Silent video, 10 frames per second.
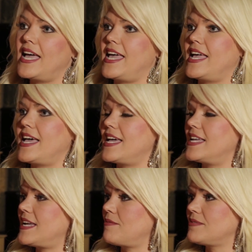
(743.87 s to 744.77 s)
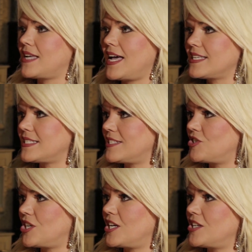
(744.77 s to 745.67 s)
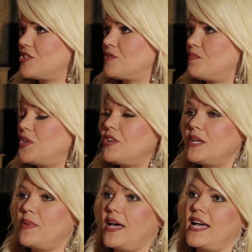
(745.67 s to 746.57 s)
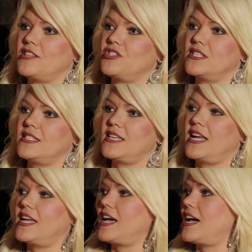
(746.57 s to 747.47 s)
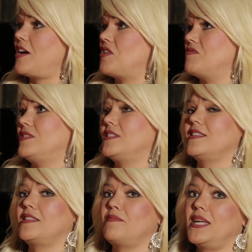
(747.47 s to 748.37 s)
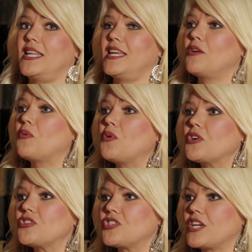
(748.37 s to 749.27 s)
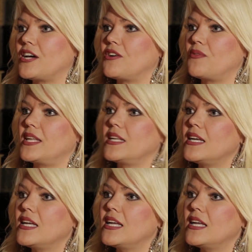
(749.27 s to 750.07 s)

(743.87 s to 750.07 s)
and I was asked to judge beauty pageants, and I hosted the media awards show, and